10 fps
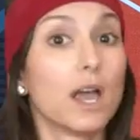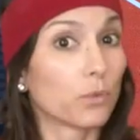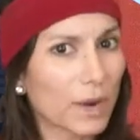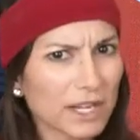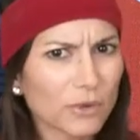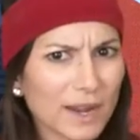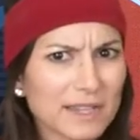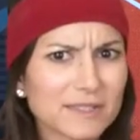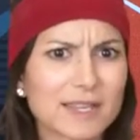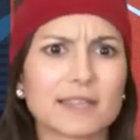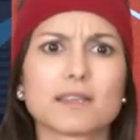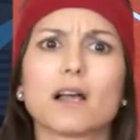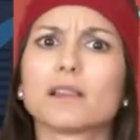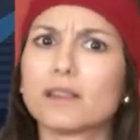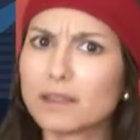Running a race takes
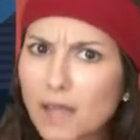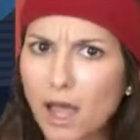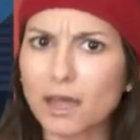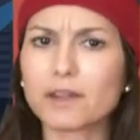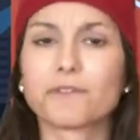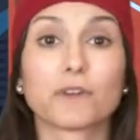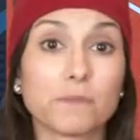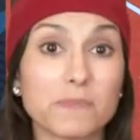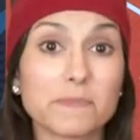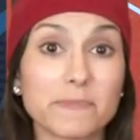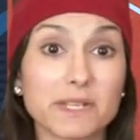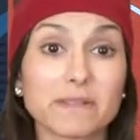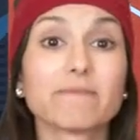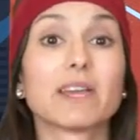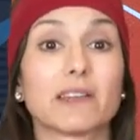a lot of commitment
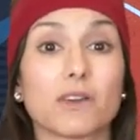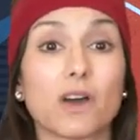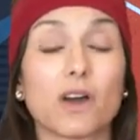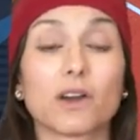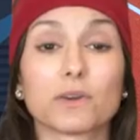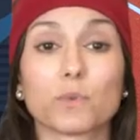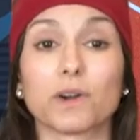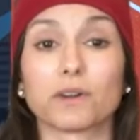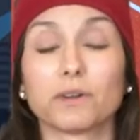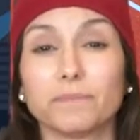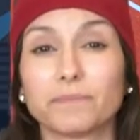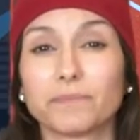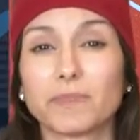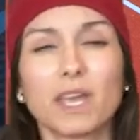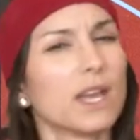and hard work.
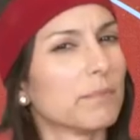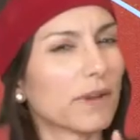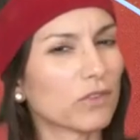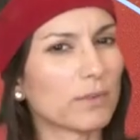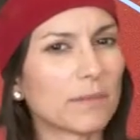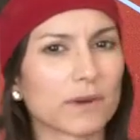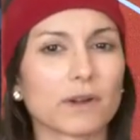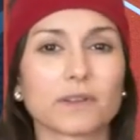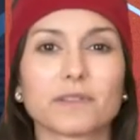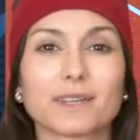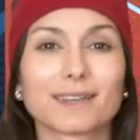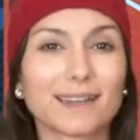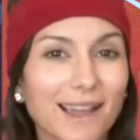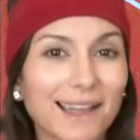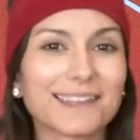But remember, the
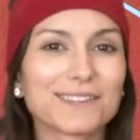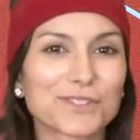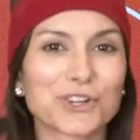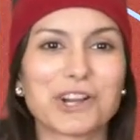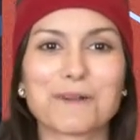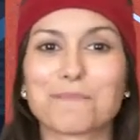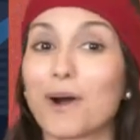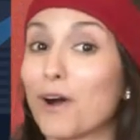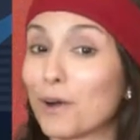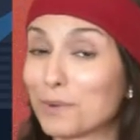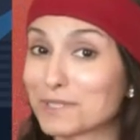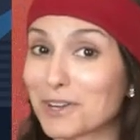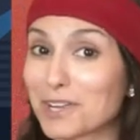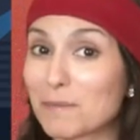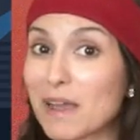kind of training Paul was
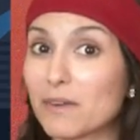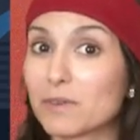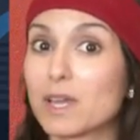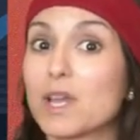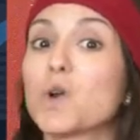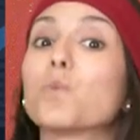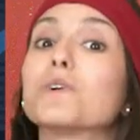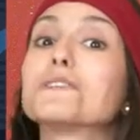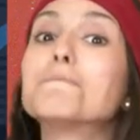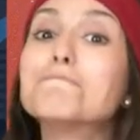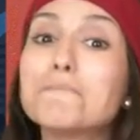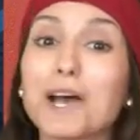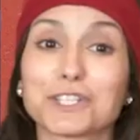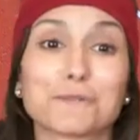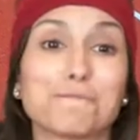talking about was
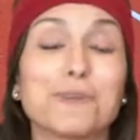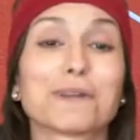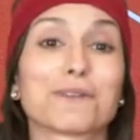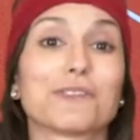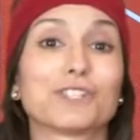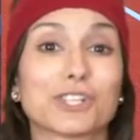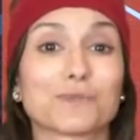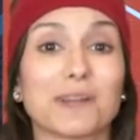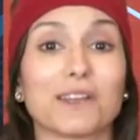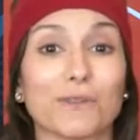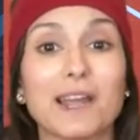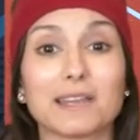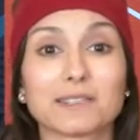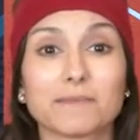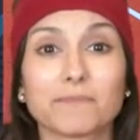much bigger than just running a
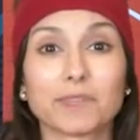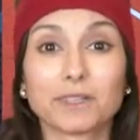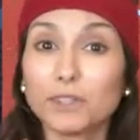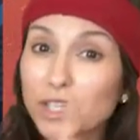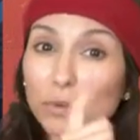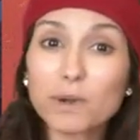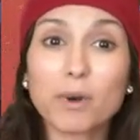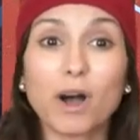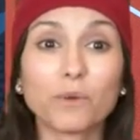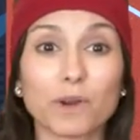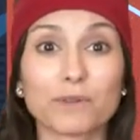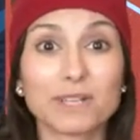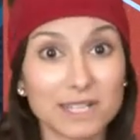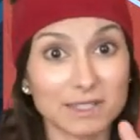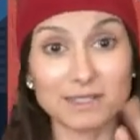race. Look at what Paul wrote
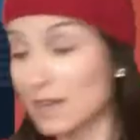in his